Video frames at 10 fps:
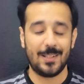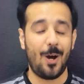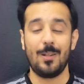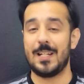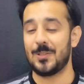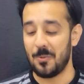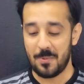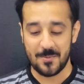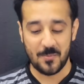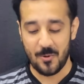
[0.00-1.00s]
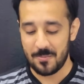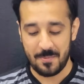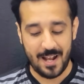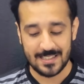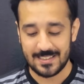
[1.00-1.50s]
Now let's open
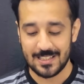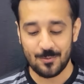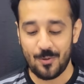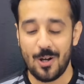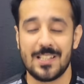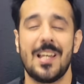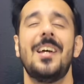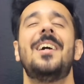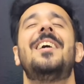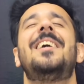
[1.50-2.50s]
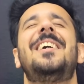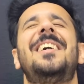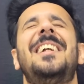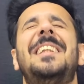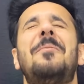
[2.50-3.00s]
more packs. This was
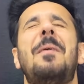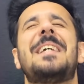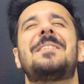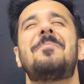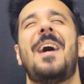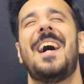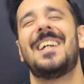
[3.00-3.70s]
the best